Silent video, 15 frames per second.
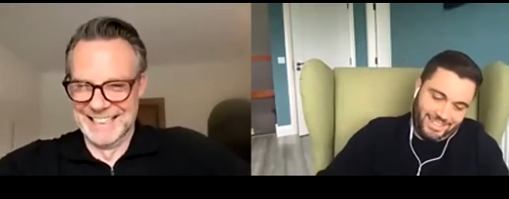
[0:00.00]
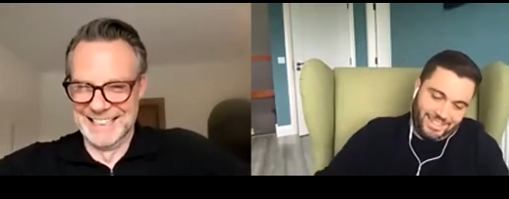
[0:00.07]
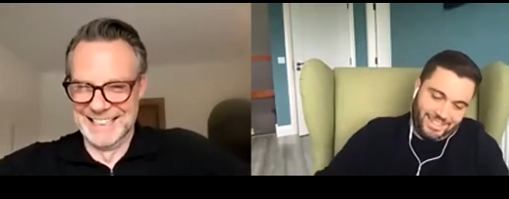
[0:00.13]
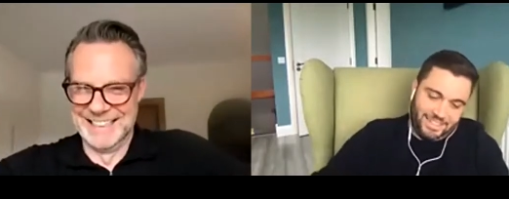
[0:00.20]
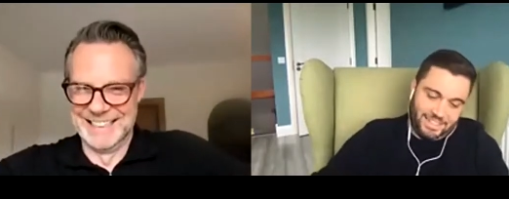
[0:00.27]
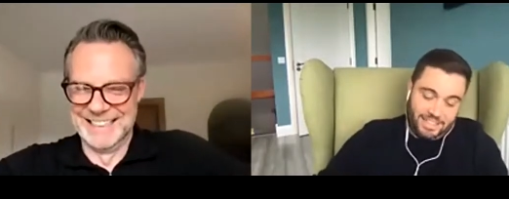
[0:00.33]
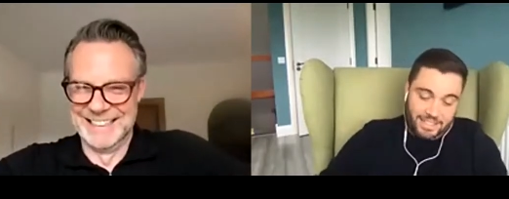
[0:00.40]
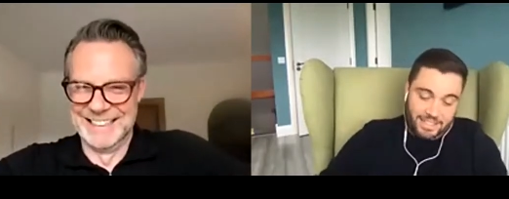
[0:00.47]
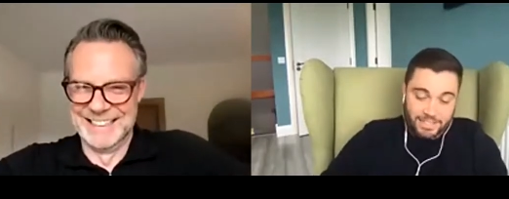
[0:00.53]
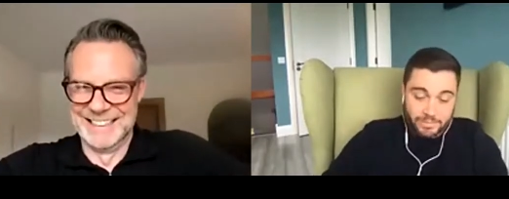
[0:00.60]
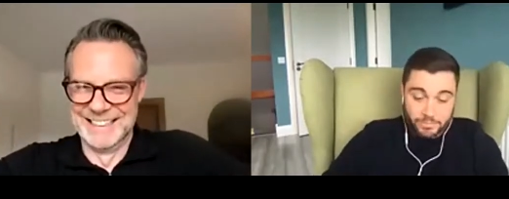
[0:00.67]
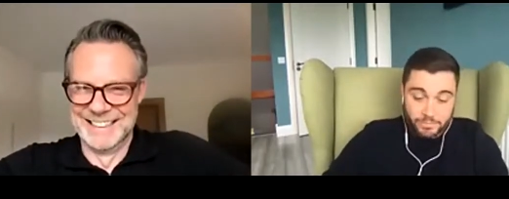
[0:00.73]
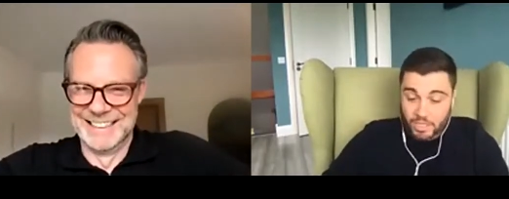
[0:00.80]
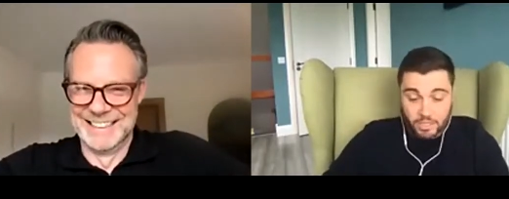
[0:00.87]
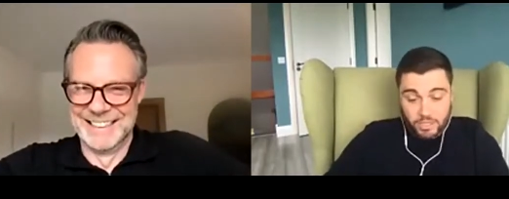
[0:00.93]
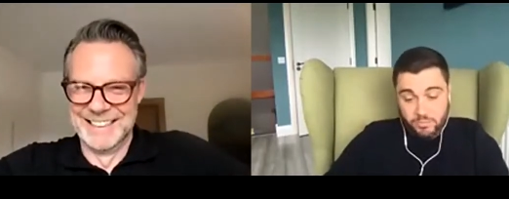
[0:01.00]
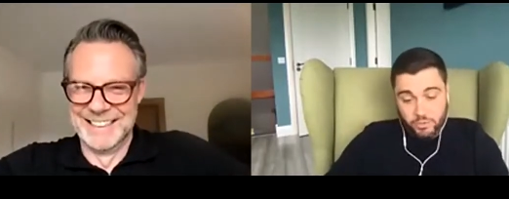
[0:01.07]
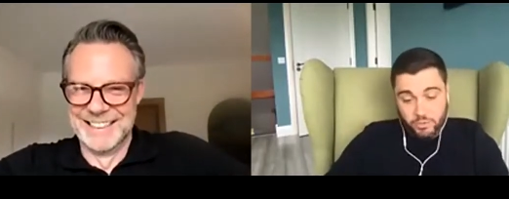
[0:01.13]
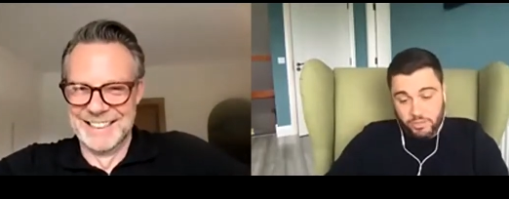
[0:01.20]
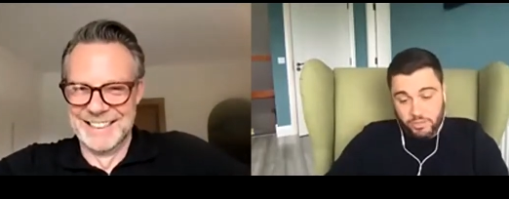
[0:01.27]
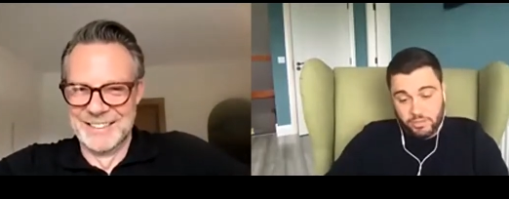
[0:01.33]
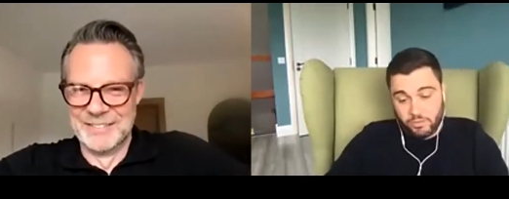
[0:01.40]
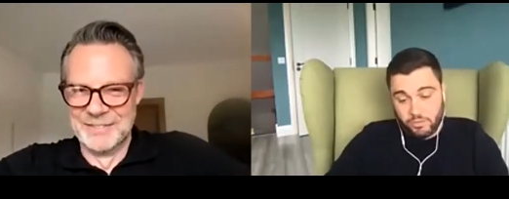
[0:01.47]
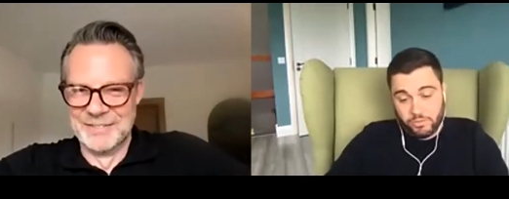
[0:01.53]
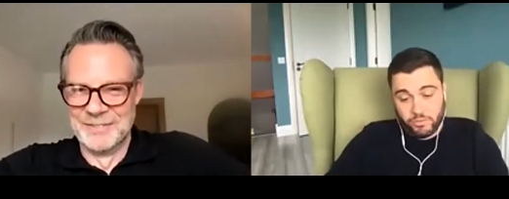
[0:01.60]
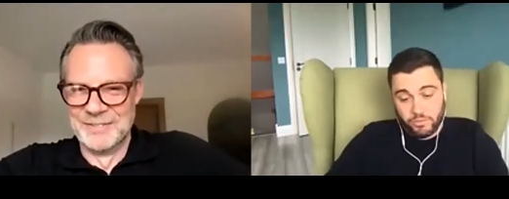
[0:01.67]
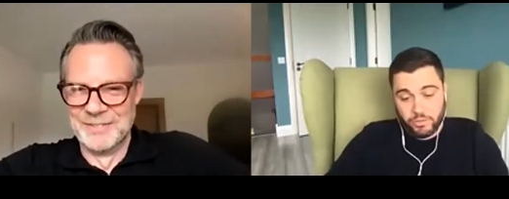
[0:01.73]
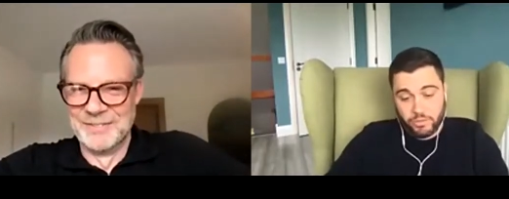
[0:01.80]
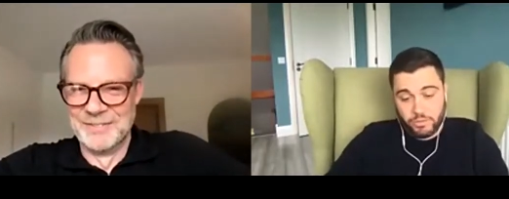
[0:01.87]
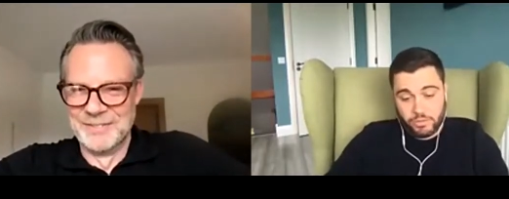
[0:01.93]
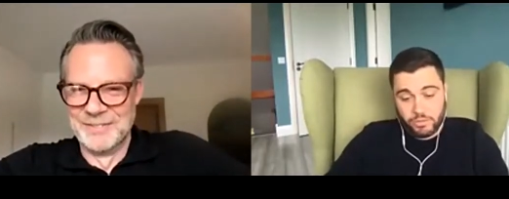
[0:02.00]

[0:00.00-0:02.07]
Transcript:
Speaker 1: um, yeah, that's pretty straightforward.